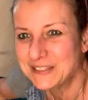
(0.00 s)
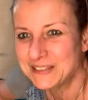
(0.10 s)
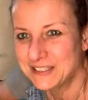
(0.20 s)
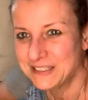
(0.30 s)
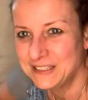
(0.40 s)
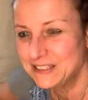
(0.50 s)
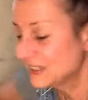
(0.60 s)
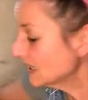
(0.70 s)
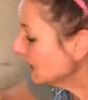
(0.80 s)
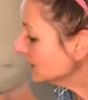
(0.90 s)

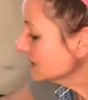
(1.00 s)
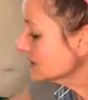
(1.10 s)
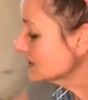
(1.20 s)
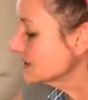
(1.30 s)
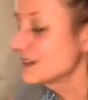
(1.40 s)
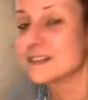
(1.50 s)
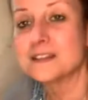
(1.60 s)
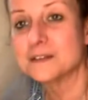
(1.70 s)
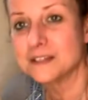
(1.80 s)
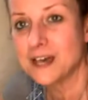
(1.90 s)
The colors
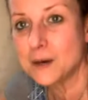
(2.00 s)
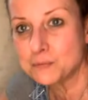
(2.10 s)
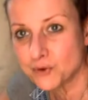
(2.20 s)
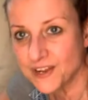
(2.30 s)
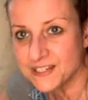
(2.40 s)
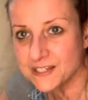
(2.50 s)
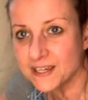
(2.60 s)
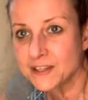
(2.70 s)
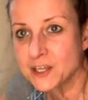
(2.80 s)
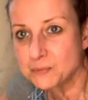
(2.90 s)
are brighter
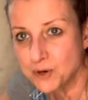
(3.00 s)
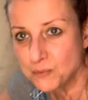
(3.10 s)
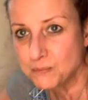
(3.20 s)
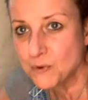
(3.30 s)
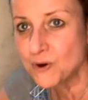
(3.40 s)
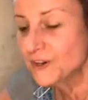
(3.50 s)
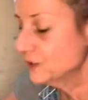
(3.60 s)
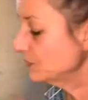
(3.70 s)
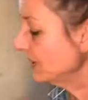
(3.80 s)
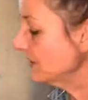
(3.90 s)
and they pop more
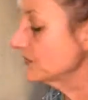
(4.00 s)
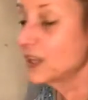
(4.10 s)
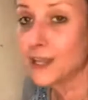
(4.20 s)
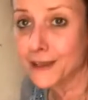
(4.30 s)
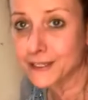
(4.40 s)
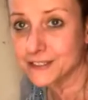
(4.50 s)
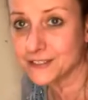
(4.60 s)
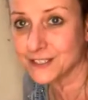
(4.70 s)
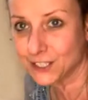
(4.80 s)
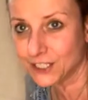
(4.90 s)
if you have a light
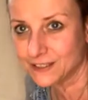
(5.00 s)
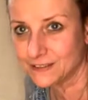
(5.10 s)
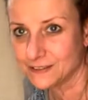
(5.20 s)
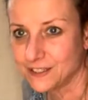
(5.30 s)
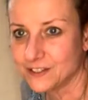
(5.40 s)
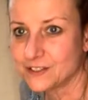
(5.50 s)
color underneath.